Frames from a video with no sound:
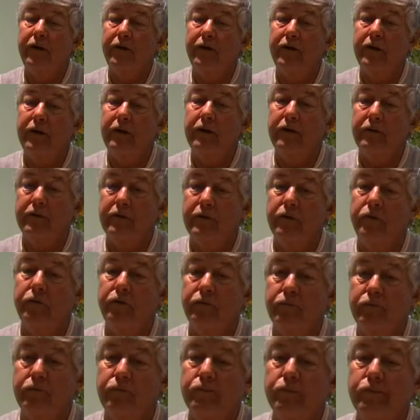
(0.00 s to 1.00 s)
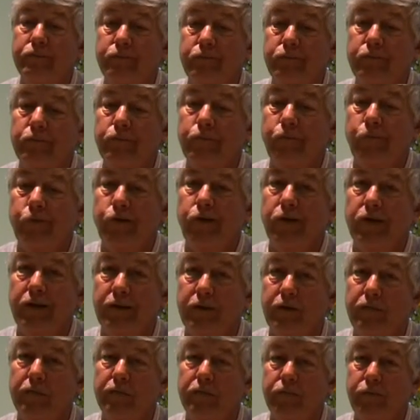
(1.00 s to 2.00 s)
thought
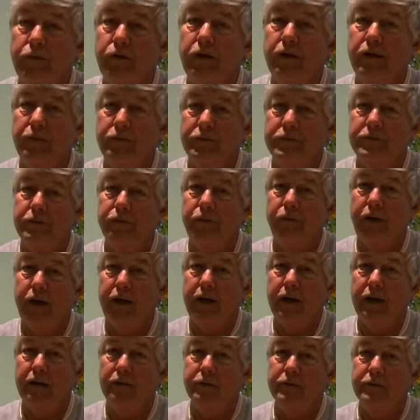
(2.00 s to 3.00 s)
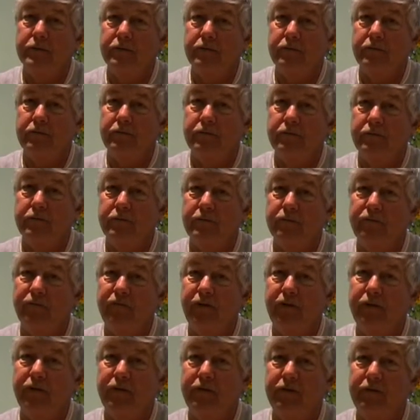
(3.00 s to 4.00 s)
Woodley was the one. He was a
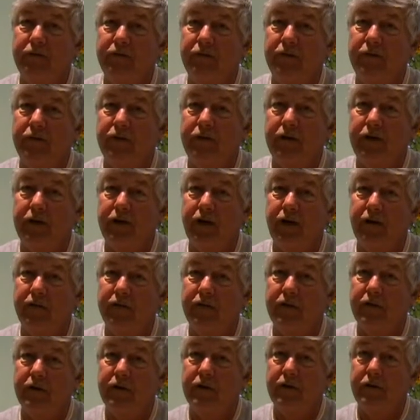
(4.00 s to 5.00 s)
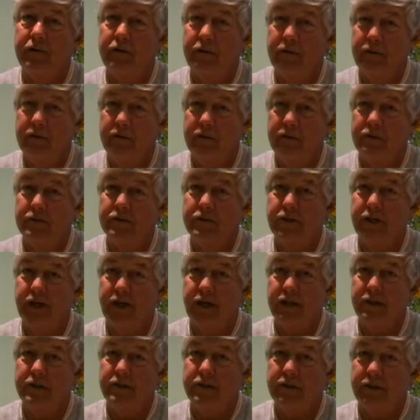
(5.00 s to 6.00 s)
very, very clever
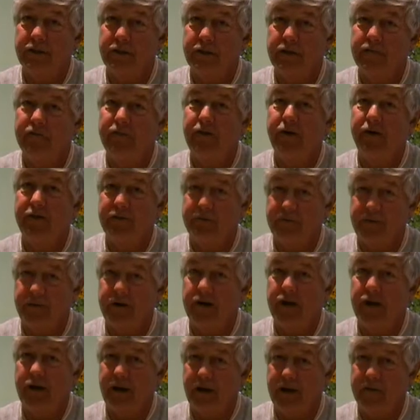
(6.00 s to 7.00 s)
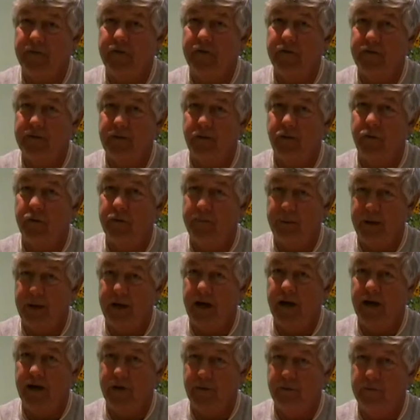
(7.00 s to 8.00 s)
skater. Very clever. Thought
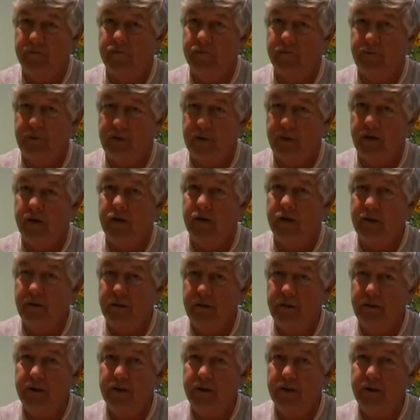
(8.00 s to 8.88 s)
about an awful lot.